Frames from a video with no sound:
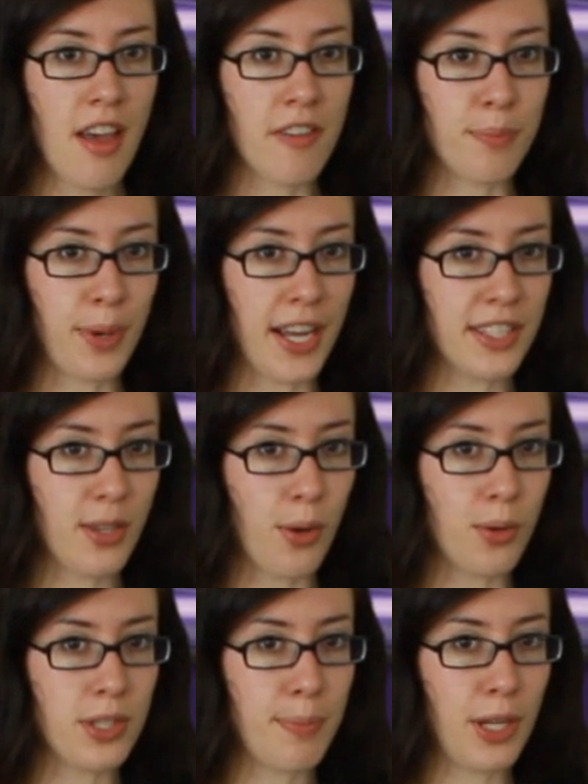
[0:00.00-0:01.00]
If price
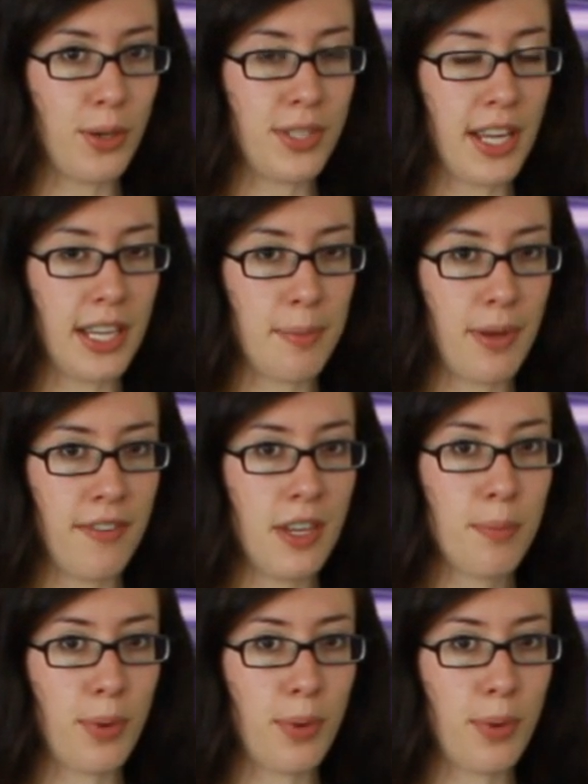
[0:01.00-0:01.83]
holds below daily pivot,